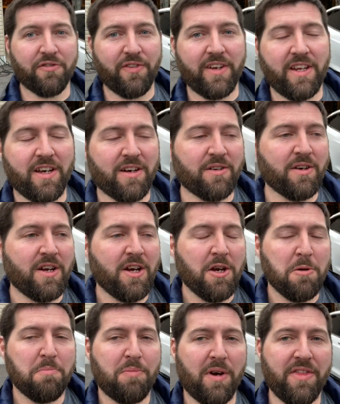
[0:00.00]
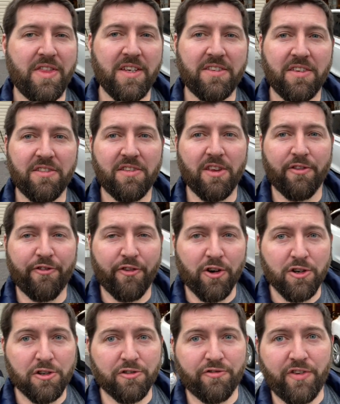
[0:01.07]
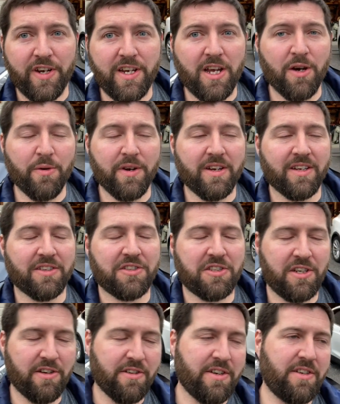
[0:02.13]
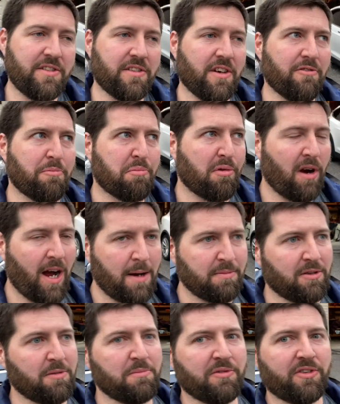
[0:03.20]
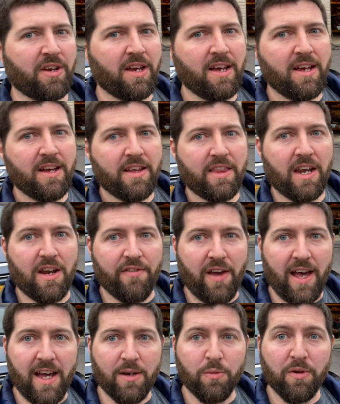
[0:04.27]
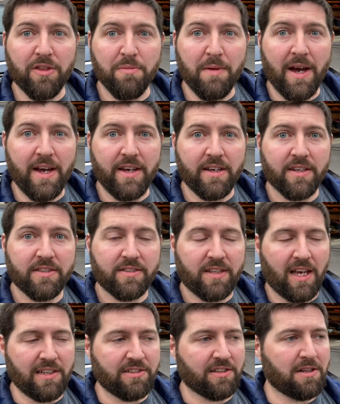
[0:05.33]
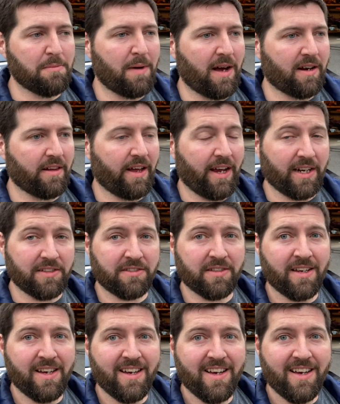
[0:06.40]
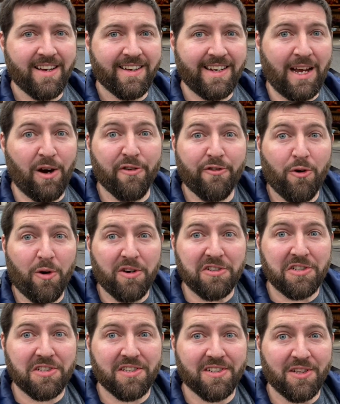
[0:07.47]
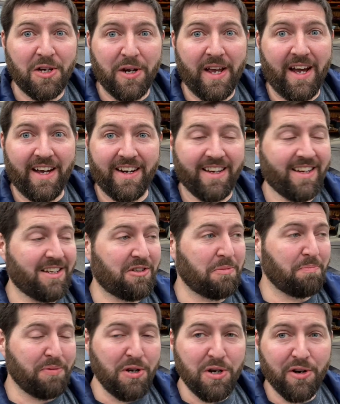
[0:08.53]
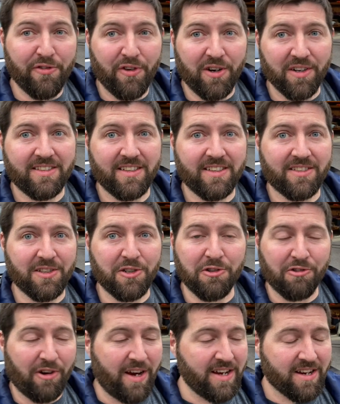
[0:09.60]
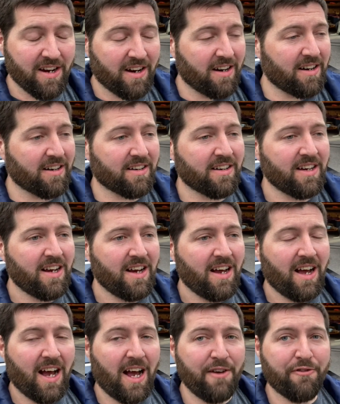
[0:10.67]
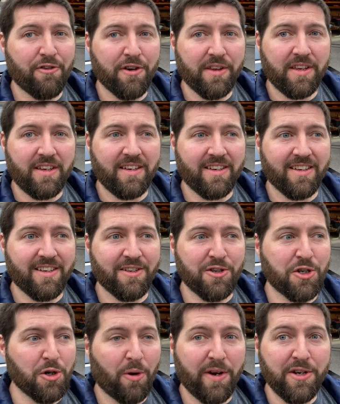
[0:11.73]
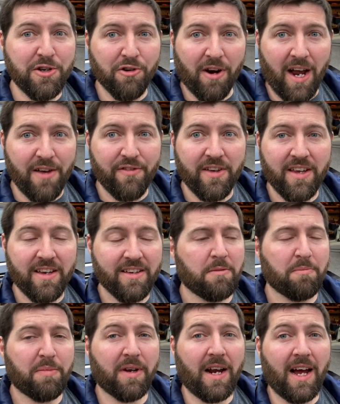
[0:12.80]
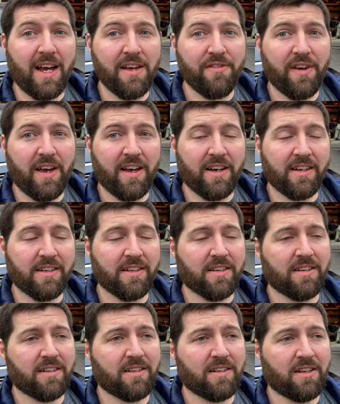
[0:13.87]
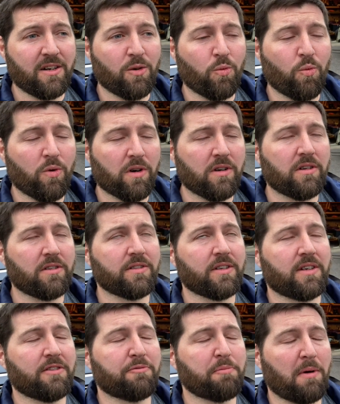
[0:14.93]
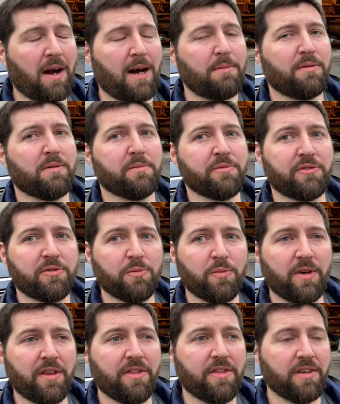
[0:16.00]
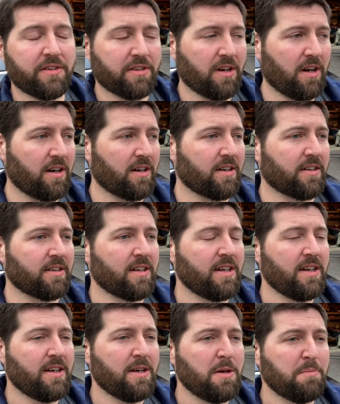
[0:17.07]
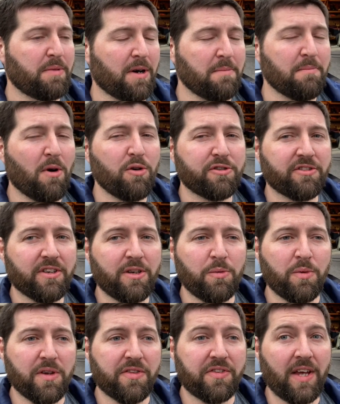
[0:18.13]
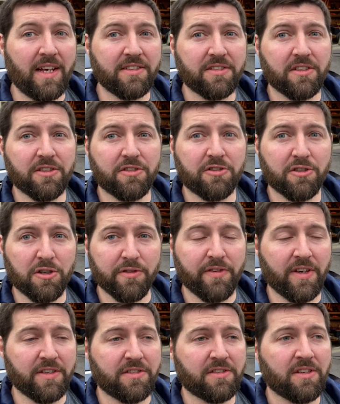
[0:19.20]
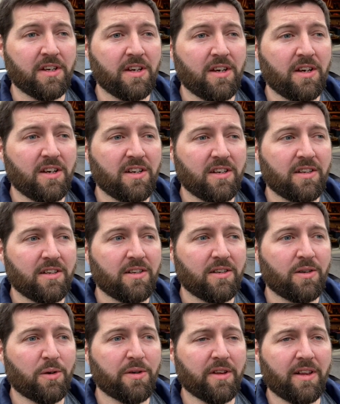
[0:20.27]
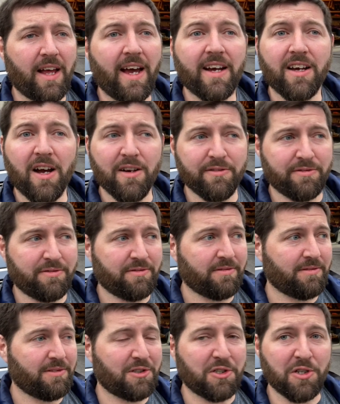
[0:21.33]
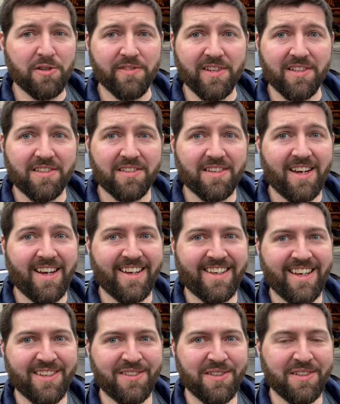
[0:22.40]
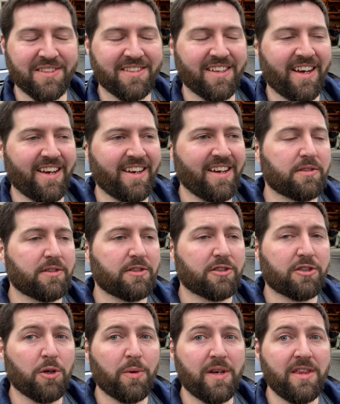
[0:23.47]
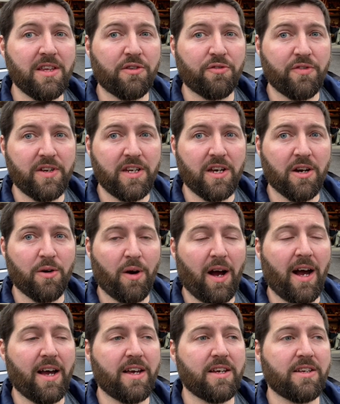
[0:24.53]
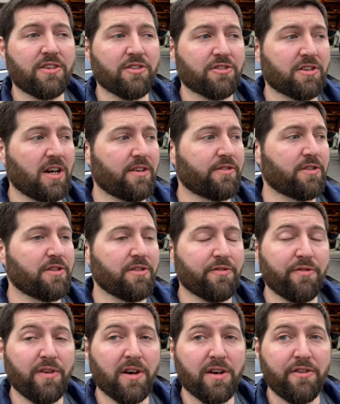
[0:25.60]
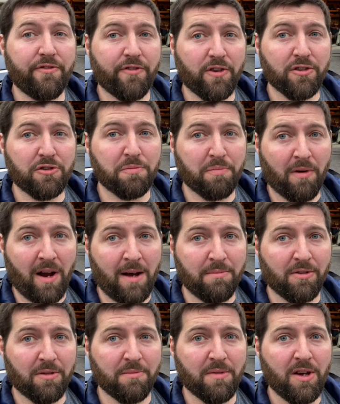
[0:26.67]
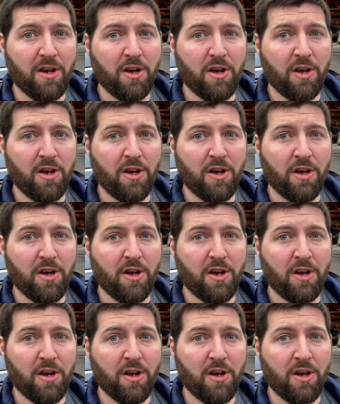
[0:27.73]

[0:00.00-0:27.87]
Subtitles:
video, but this is the first video in a series of problems that I've had with my Tesla Model X. Now, of course, look at it. It's beautiful. It's a great car. I've really enjoyed driving it, but I have had a world of problems with this car, but mostly with Tesla service, or the lack of service, I guess you could say. So in this video, I discovered the very first problem